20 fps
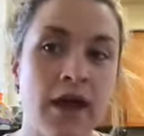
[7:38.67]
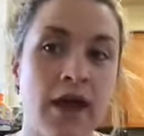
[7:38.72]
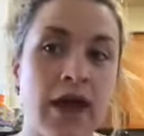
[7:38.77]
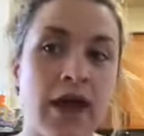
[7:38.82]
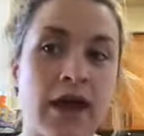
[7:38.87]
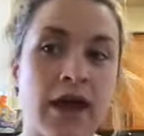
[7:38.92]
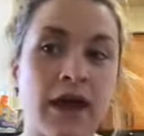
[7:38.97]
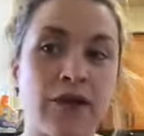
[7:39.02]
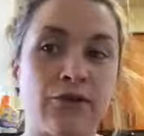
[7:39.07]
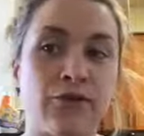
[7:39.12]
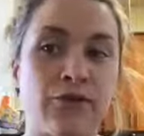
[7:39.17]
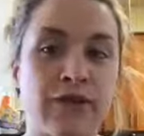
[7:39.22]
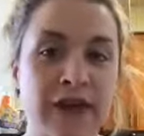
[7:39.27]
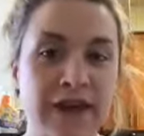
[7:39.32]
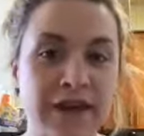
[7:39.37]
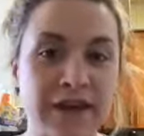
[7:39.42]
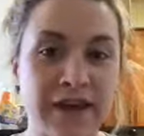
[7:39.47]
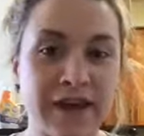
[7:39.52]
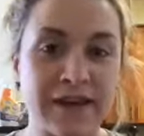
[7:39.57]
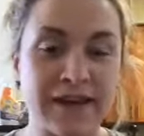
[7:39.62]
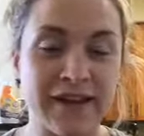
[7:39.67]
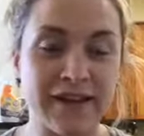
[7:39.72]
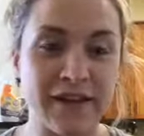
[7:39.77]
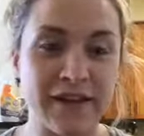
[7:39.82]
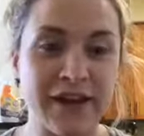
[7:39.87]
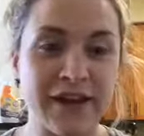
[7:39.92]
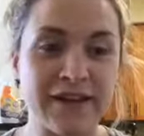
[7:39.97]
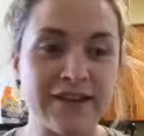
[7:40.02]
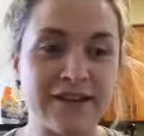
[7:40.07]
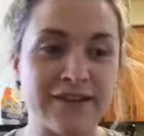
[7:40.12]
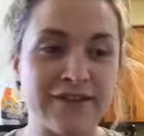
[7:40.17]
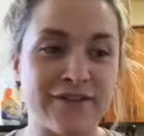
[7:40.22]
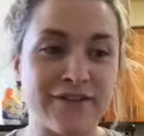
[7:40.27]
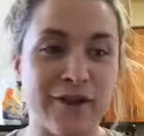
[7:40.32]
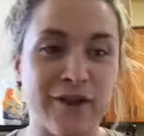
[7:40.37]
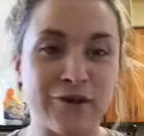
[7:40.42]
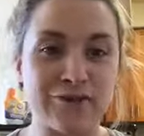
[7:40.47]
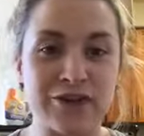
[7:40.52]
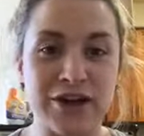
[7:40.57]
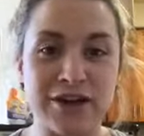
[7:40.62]
and you think that it's a good idea to
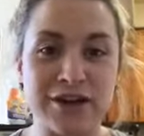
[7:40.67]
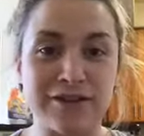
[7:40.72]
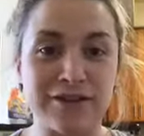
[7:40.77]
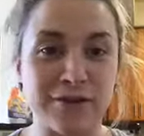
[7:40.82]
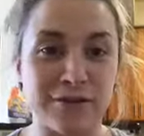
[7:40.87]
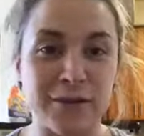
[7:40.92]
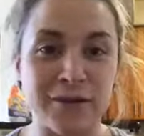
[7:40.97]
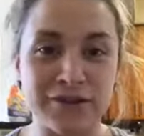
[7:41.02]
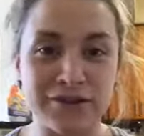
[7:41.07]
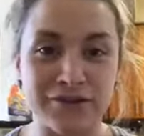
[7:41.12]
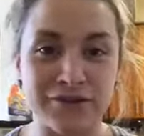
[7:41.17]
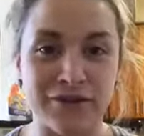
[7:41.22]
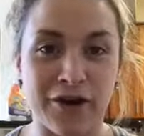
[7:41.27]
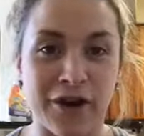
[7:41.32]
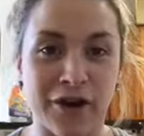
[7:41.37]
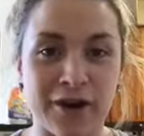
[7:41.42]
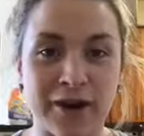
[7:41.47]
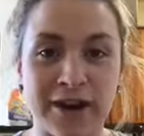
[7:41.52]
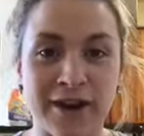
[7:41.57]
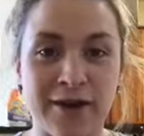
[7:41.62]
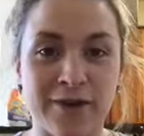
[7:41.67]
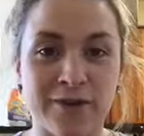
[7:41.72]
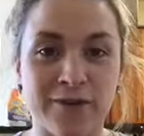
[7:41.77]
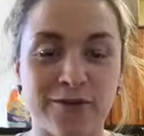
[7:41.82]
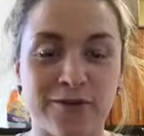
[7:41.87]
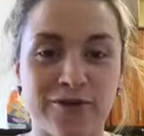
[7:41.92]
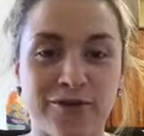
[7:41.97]
go try to do a bunch of cardio